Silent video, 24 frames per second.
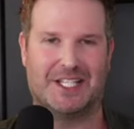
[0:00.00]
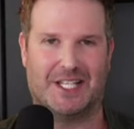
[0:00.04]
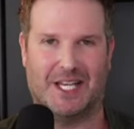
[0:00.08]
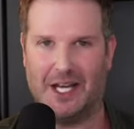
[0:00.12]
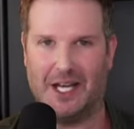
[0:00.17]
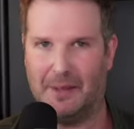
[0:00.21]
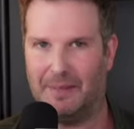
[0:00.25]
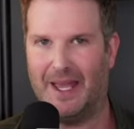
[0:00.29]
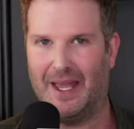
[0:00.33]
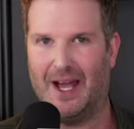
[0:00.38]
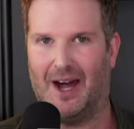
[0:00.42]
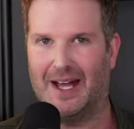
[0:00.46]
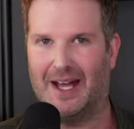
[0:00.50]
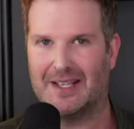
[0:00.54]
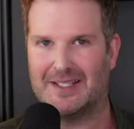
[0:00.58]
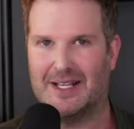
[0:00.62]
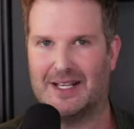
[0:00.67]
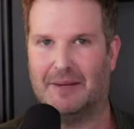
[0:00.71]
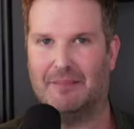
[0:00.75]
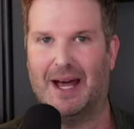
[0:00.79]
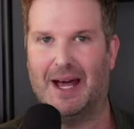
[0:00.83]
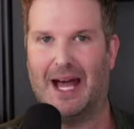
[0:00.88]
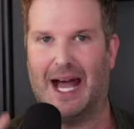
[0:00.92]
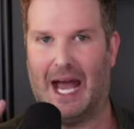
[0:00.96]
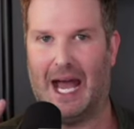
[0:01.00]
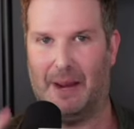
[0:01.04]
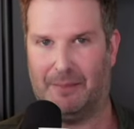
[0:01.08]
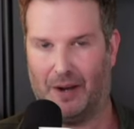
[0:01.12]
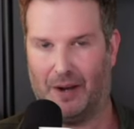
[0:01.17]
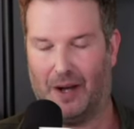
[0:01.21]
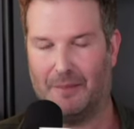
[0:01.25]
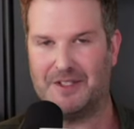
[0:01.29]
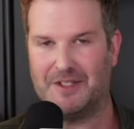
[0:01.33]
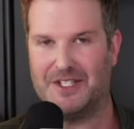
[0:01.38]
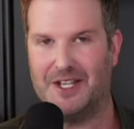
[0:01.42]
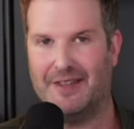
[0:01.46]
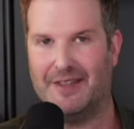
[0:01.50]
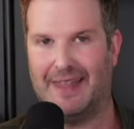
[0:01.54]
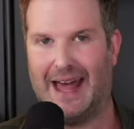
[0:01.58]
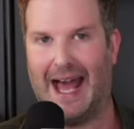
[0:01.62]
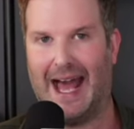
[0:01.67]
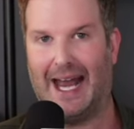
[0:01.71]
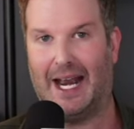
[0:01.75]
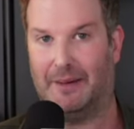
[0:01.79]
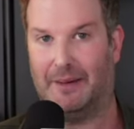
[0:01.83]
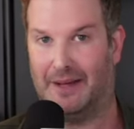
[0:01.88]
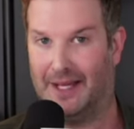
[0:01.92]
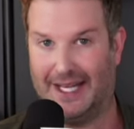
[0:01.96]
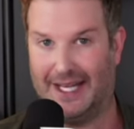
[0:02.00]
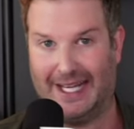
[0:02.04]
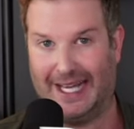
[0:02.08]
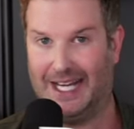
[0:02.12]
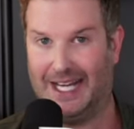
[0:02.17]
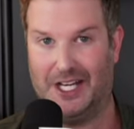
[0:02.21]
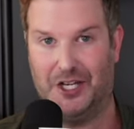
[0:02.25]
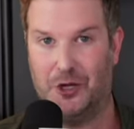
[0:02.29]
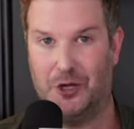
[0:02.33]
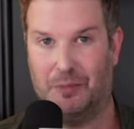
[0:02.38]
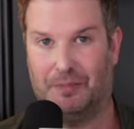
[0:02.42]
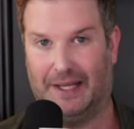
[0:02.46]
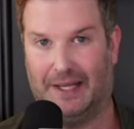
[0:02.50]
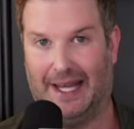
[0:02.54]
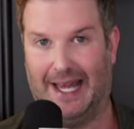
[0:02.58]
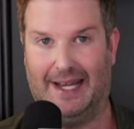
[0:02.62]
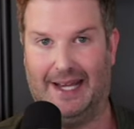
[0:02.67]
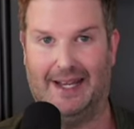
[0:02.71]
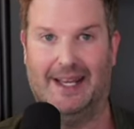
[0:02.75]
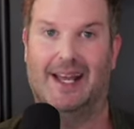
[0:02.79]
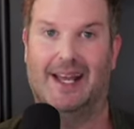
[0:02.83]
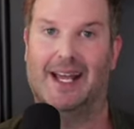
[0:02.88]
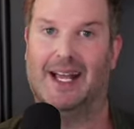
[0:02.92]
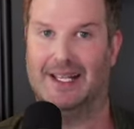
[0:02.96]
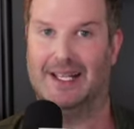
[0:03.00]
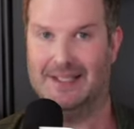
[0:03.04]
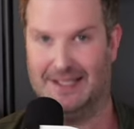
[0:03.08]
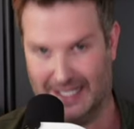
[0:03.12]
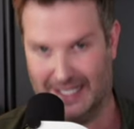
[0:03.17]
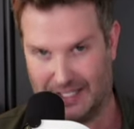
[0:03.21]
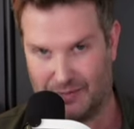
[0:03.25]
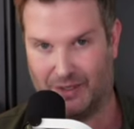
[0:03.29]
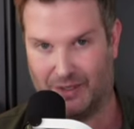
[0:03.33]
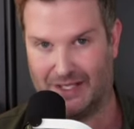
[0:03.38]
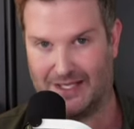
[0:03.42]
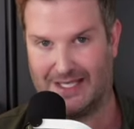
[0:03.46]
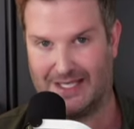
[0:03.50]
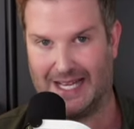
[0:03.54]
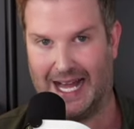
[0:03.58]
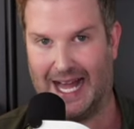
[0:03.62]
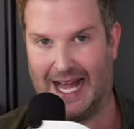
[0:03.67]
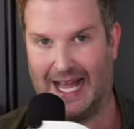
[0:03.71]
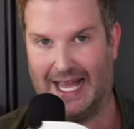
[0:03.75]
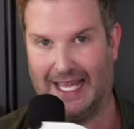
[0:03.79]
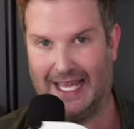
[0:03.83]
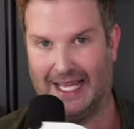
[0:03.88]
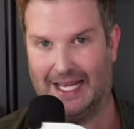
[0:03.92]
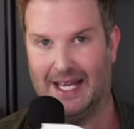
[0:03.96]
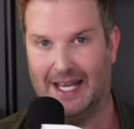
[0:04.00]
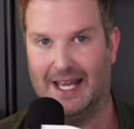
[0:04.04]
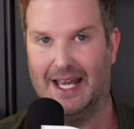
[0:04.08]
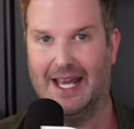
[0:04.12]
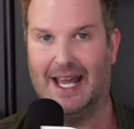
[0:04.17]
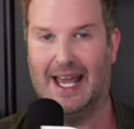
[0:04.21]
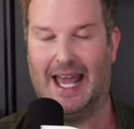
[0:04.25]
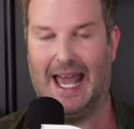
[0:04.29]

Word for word: It's going to be awesome. I promise you that. I'm going to get a new plant because this one's dying.